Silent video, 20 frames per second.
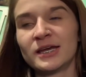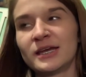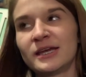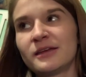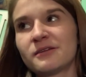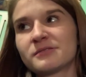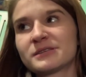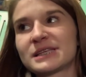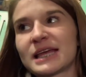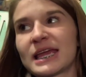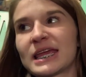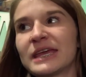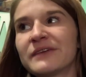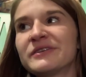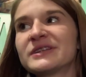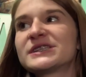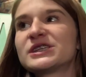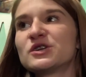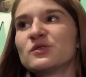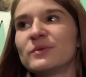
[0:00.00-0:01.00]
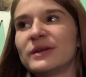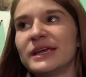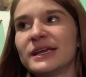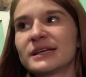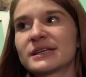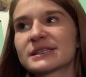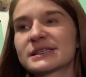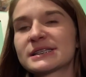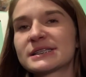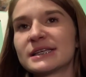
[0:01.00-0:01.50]
He was like, give it 2
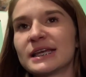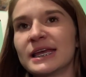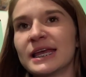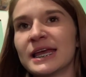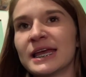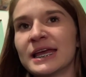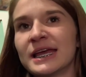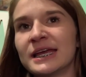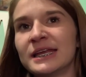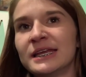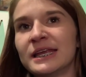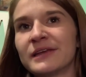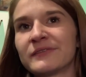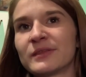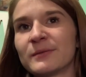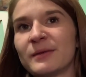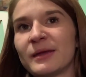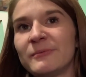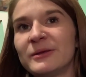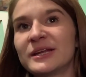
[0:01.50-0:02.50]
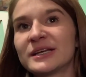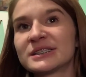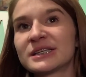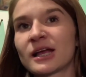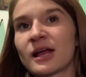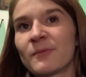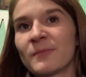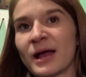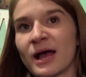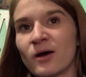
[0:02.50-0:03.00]
weeks, and if the baby
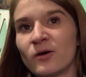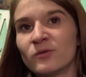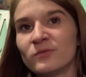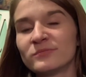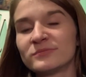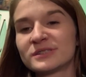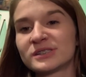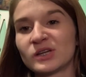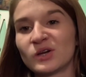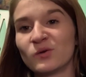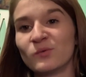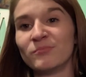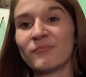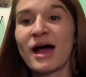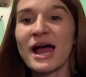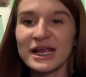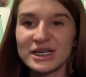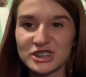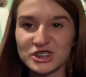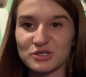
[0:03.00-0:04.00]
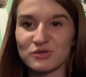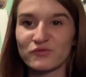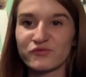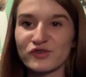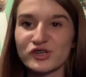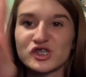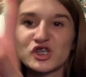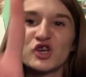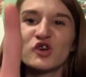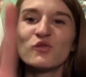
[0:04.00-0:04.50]
doesn't come out. So mind you,
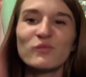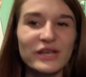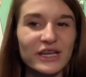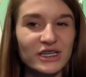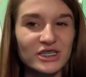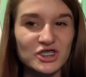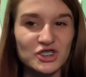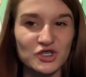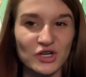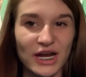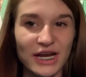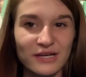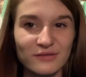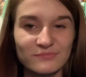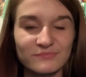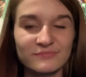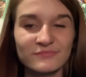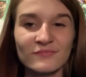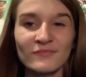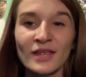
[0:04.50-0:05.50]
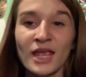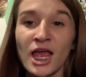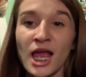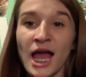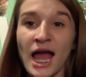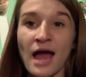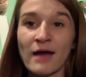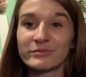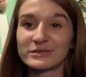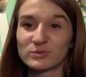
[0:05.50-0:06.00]
for 2 weeks straight,
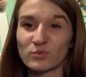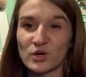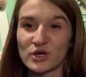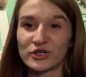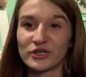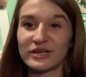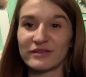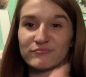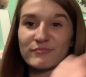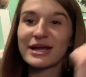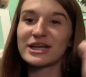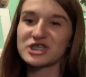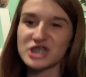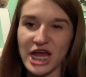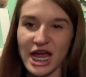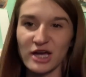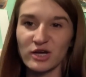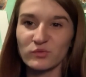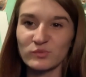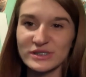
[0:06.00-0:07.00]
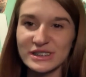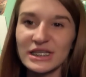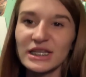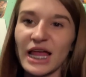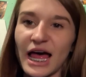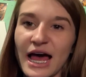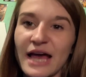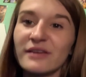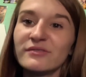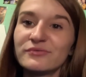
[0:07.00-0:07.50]
I was wondering if my child was
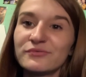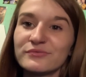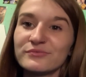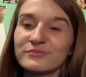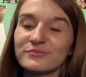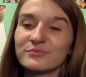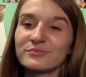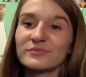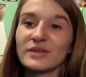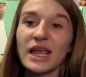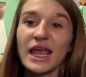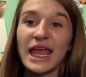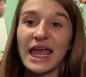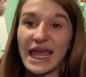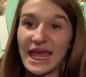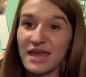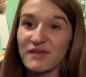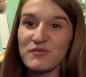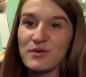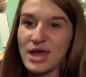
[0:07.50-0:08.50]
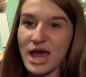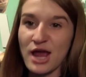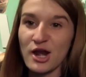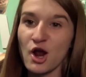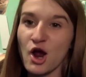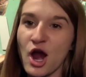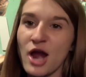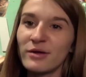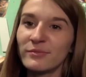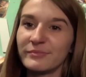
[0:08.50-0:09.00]
alive, if he had a
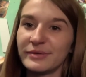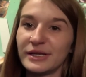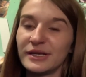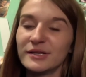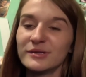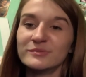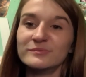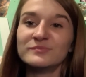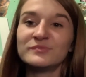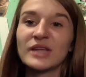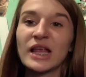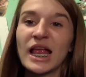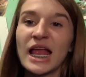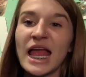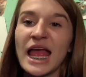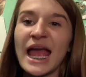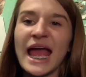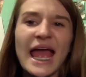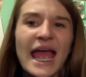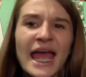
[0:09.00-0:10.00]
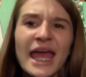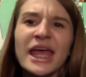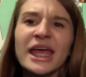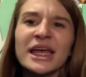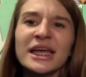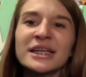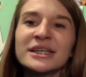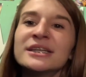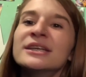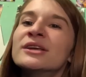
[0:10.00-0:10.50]
heartbeat,
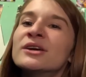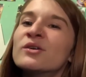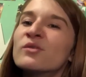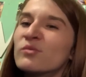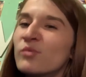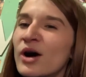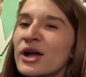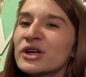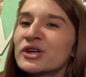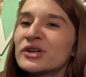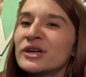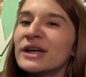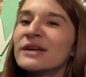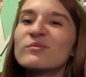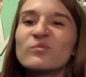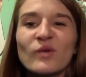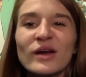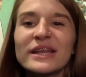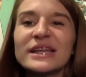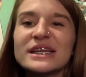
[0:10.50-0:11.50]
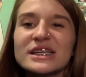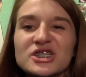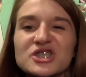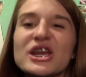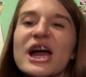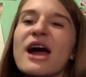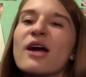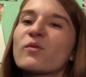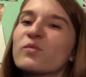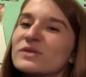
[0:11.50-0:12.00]
and wondering when this
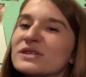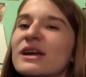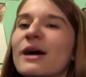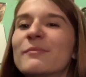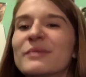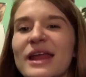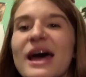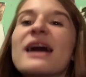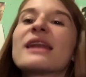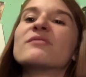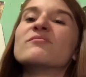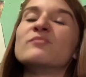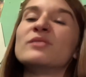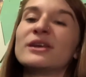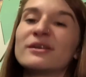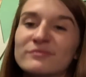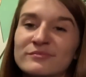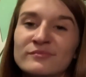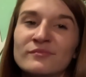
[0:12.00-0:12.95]
child was coming out of me.